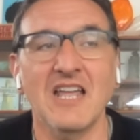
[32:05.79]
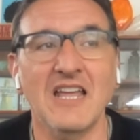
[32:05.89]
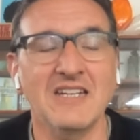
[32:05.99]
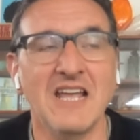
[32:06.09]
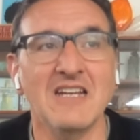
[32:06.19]

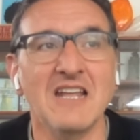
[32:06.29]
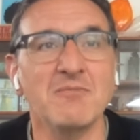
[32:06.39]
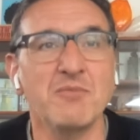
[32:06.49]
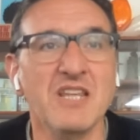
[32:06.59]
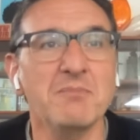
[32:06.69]
and and
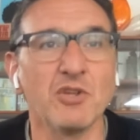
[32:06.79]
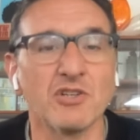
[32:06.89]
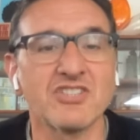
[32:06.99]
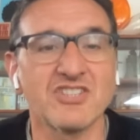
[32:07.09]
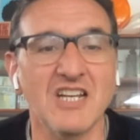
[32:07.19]
and people
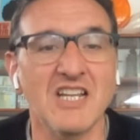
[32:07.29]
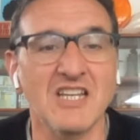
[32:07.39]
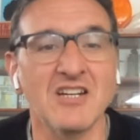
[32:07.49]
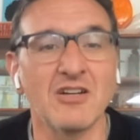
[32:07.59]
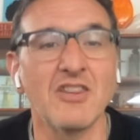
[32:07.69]
are sitting
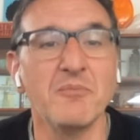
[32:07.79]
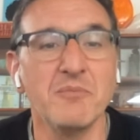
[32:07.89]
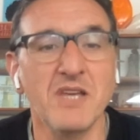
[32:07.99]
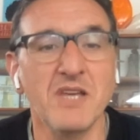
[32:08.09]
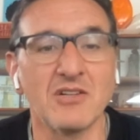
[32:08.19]
here in the
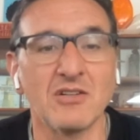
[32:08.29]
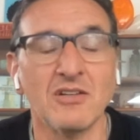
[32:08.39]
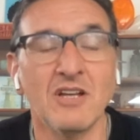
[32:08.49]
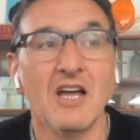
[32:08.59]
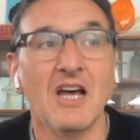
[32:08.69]
middle
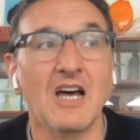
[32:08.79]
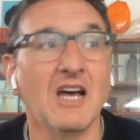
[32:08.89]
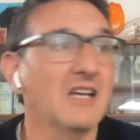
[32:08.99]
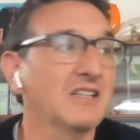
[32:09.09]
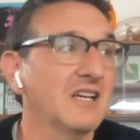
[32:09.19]
uh,